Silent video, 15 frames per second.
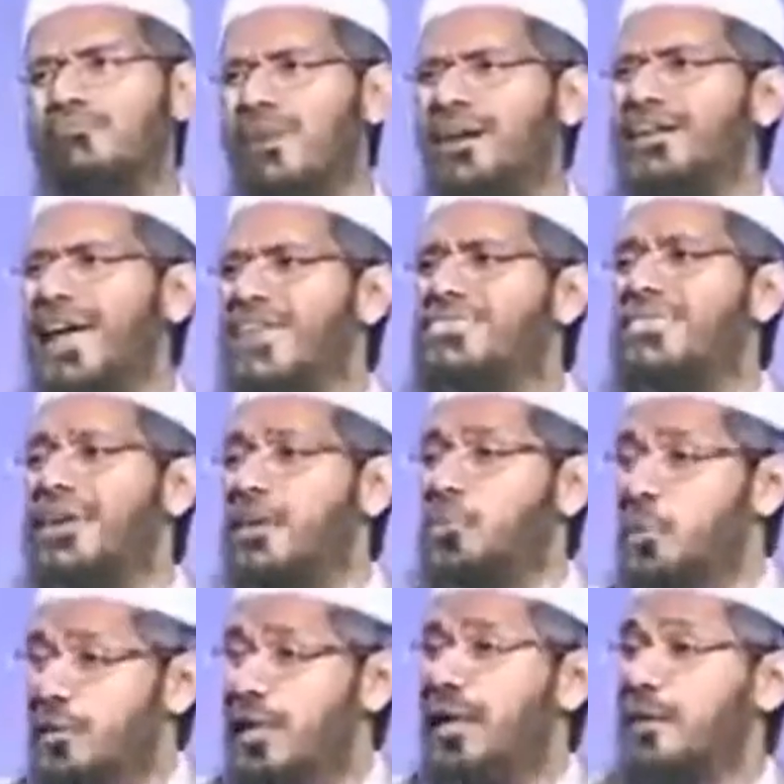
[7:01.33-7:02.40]
But I say it
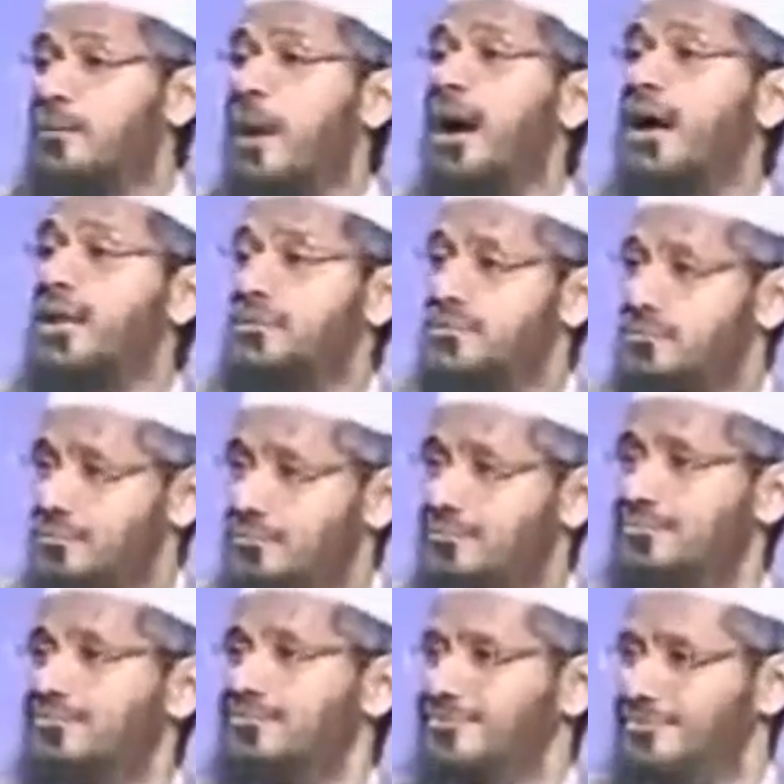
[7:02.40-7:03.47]
with hikmah.
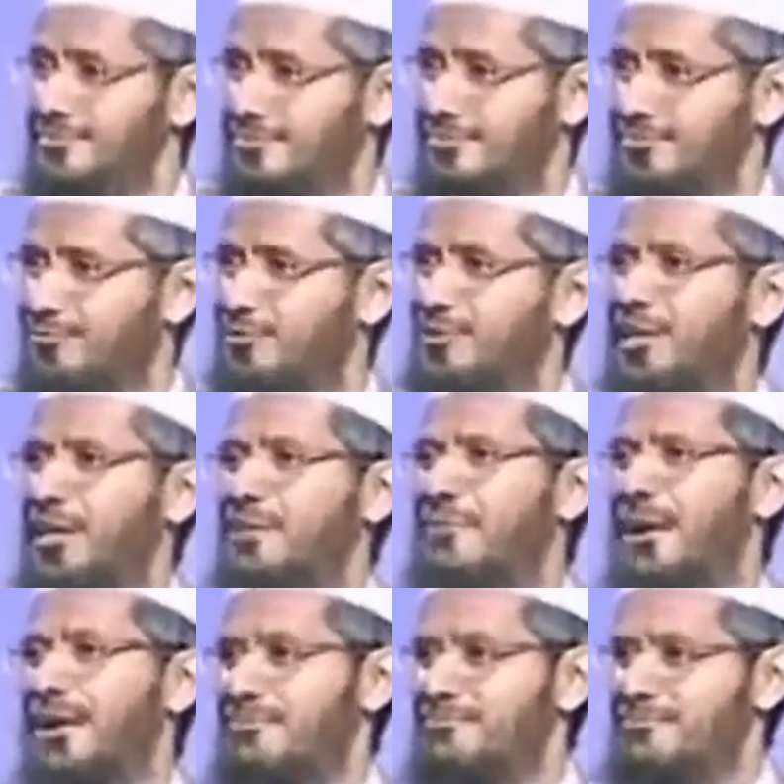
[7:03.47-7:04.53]
With
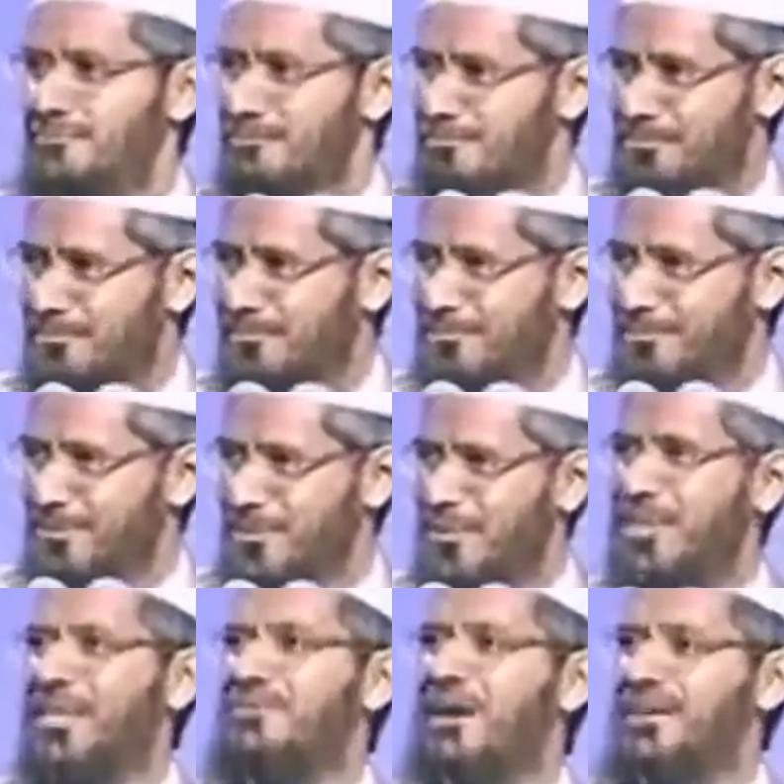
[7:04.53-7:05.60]
hikmah.
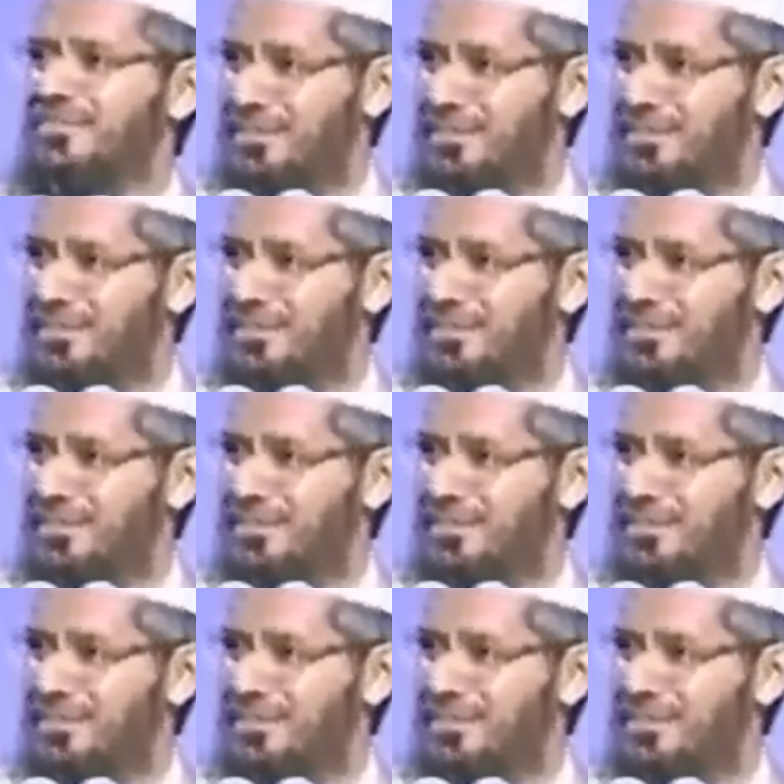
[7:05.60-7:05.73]
With hikmah I